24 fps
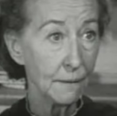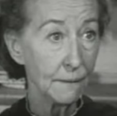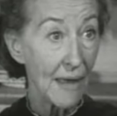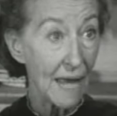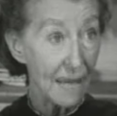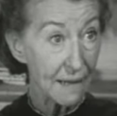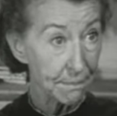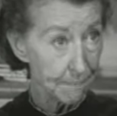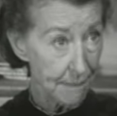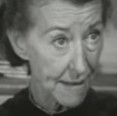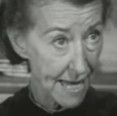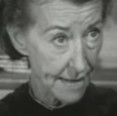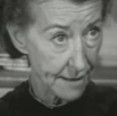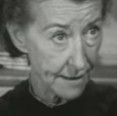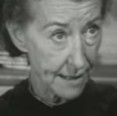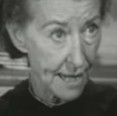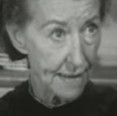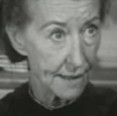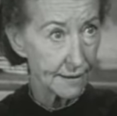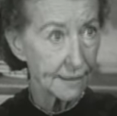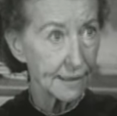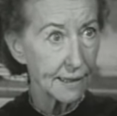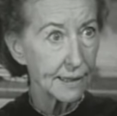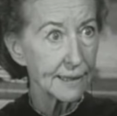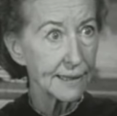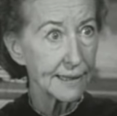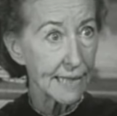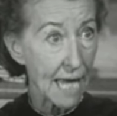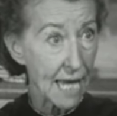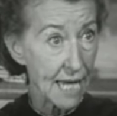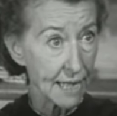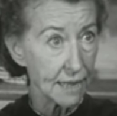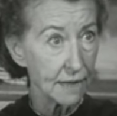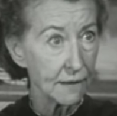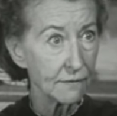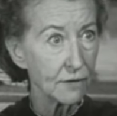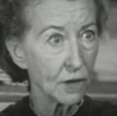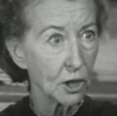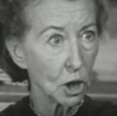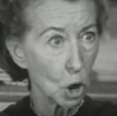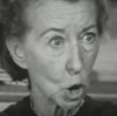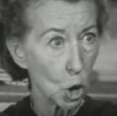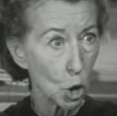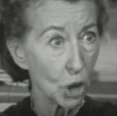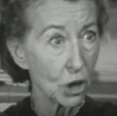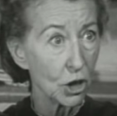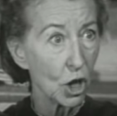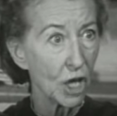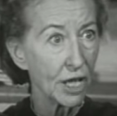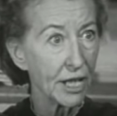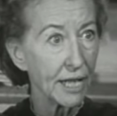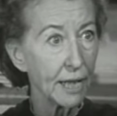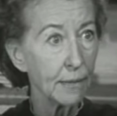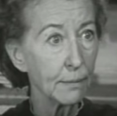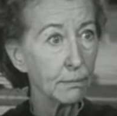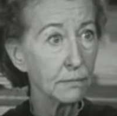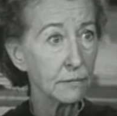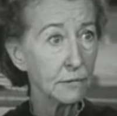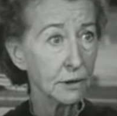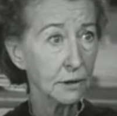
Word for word: That man has the sign of the Lord on him.